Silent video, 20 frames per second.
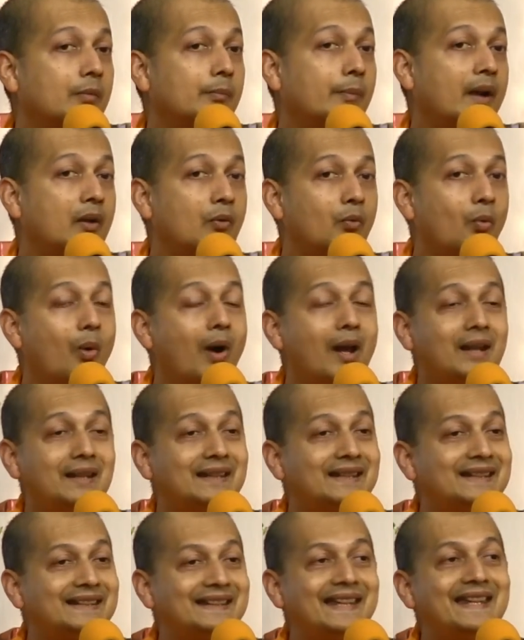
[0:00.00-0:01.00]
by
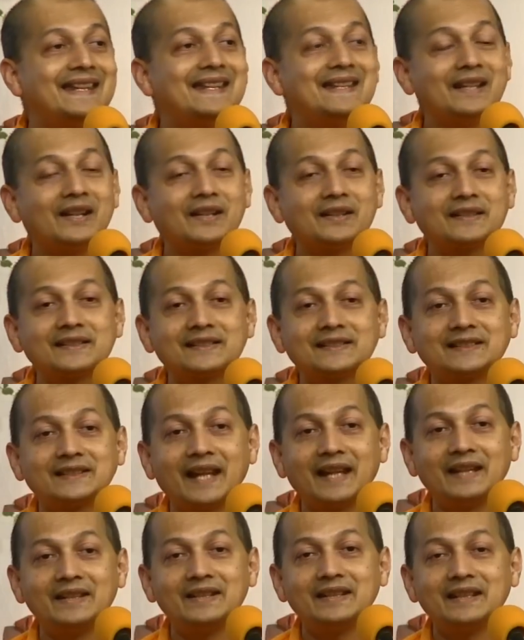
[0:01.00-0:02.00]
one key
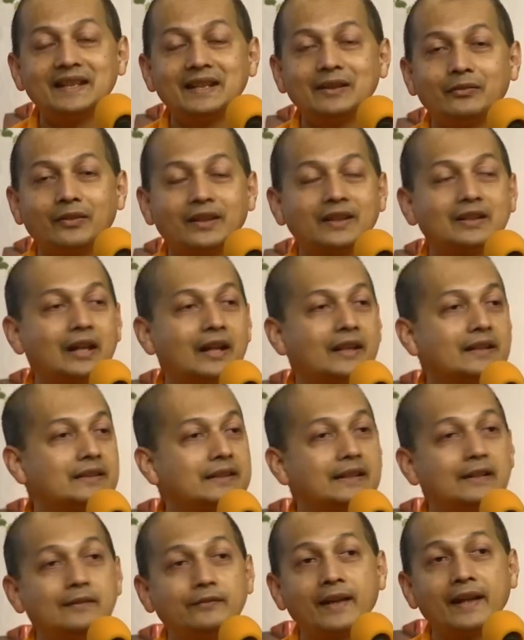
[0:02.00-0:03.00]
understanding in
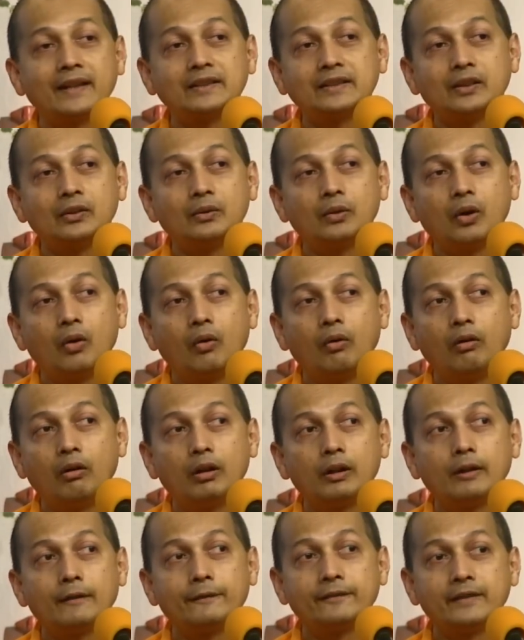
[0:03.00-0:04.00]
Vedanta. In fact, in
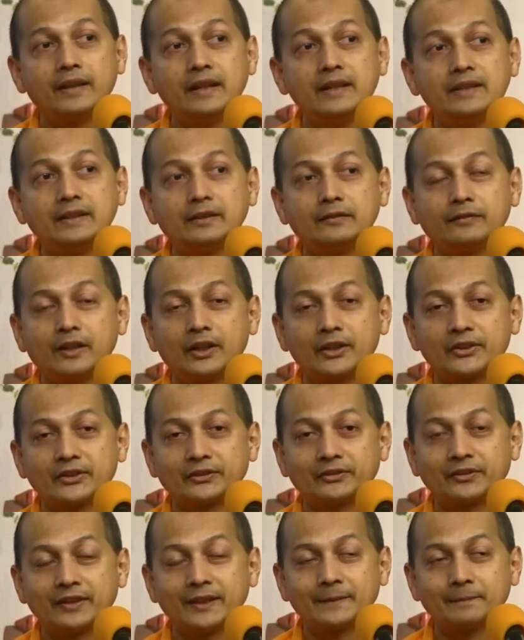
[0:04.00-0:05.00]
all of Indian
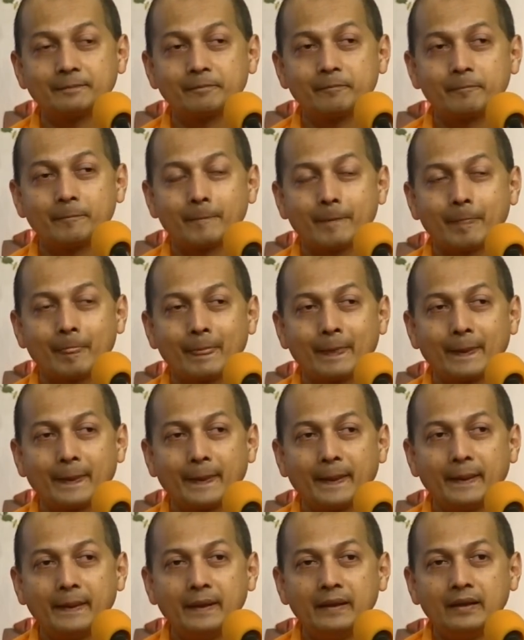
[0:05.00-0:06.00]
philosophy,
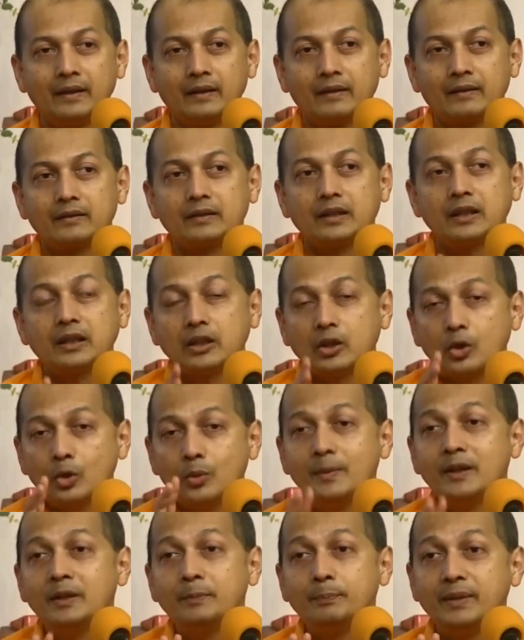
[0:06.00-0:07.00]
the
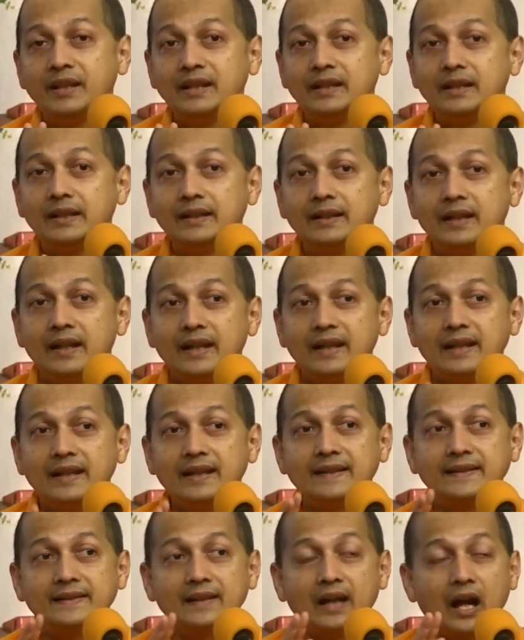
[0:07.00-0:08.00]
human being
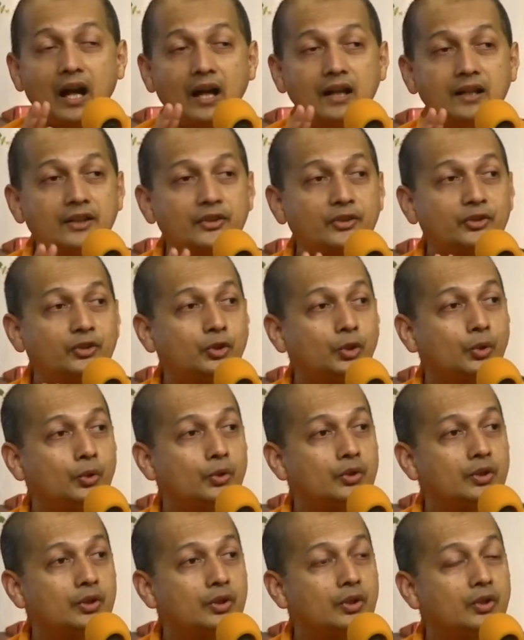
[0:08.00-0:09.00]
is
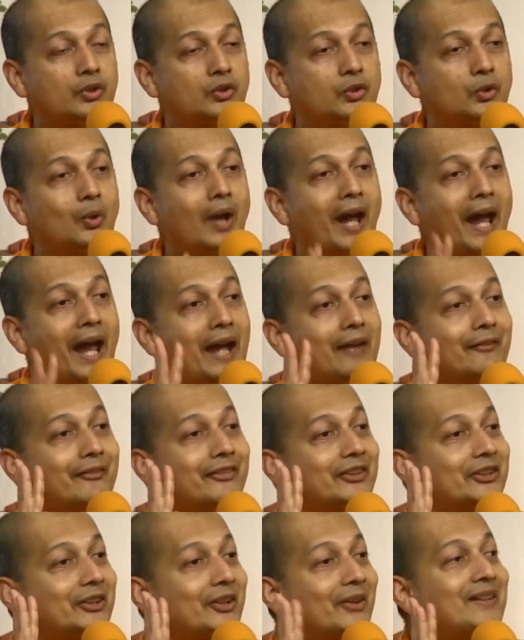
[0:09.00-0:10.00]
understood to have
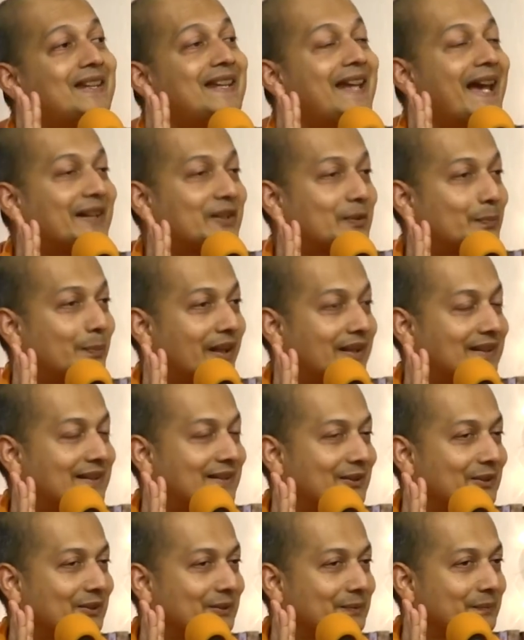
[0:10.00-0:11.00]
three
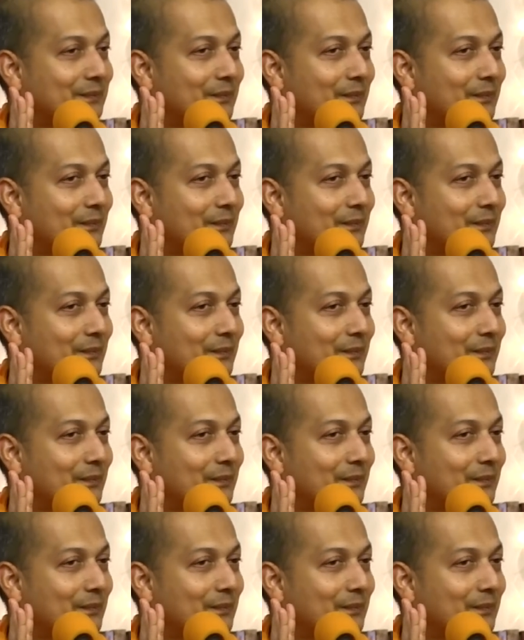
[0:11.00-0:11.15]
aspects.